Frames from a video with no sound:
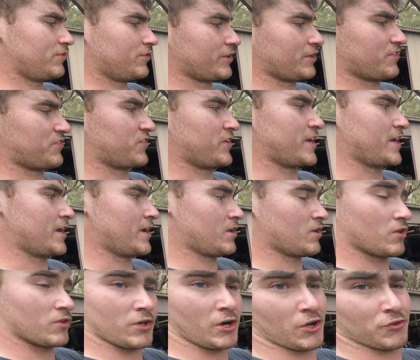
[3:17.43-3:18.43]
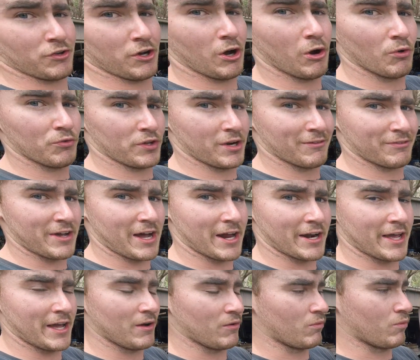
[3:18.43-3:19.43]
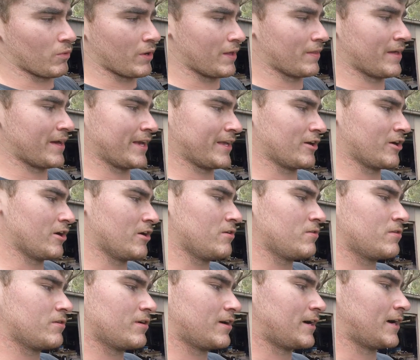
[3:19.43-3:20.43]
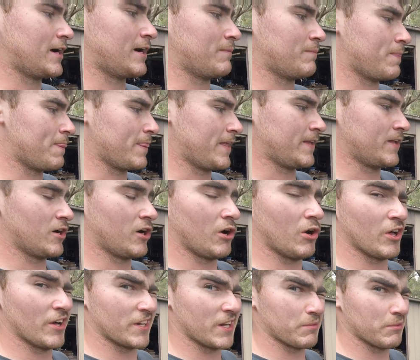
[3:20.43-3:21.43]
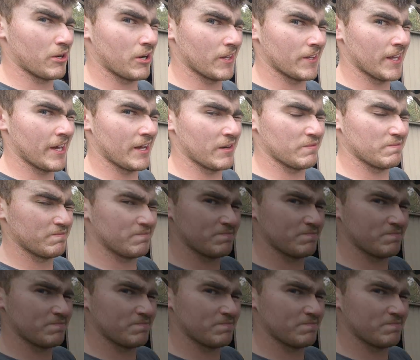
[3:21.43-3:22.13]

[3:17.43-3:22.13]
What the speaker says: so you can see those holes that I've cut out, where they go, and the whole idea behind that.